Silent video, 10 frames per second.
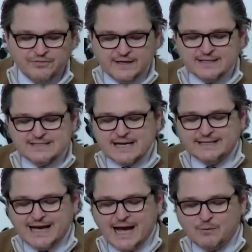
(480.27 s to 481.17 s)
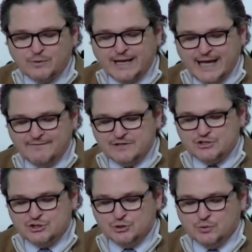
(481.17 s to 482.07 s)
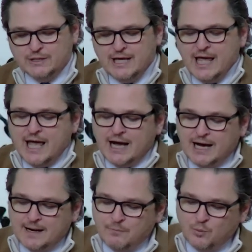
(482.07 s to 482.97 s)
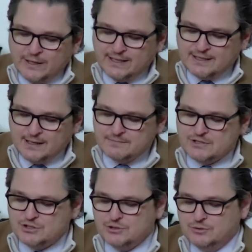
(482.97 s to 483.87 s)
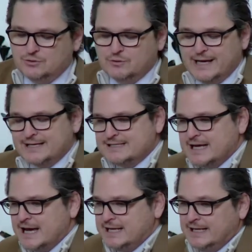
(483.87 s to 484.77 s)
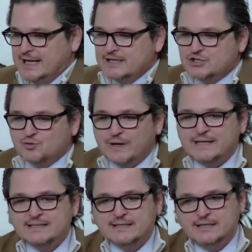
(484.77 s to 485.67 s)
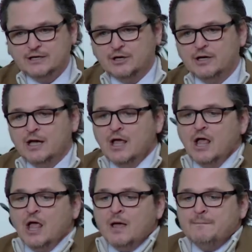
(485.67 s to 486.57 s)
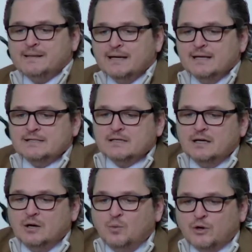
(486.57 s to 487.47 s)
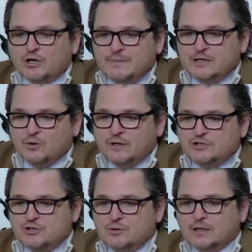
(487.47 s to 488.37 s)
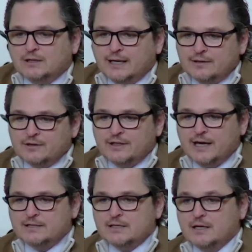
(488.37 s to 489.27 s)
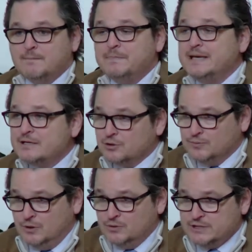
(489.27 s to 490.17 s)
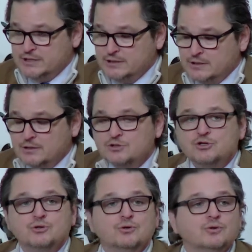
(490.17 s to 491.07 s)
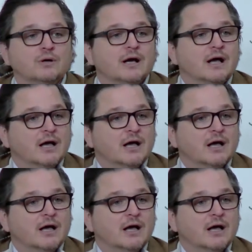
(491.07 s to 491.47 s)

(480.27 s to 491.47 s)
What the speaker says: Things that God would have us do when it comes to anxiety. And it's great to hear because we're going to be going to a letter that Peter wrote to